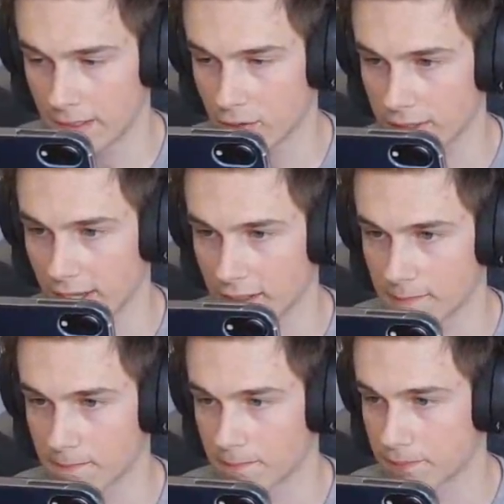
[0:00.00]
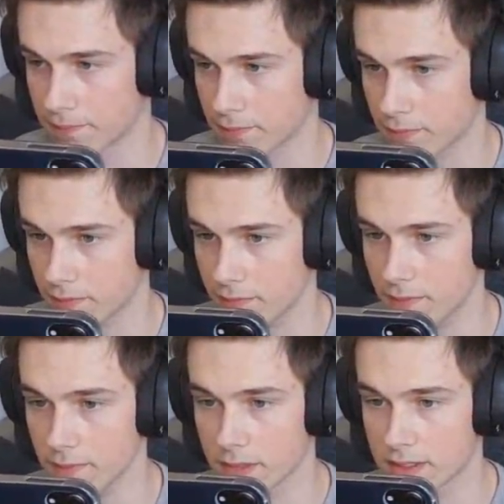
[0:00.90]
Look at that.
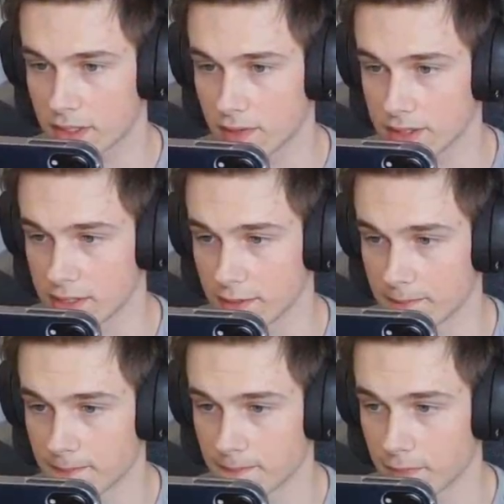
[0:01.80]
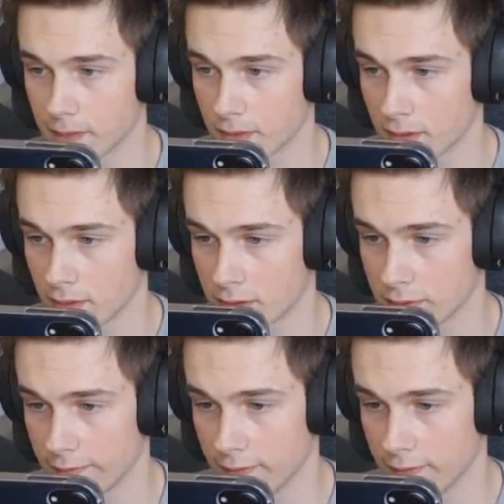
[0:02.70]
So easy. So we have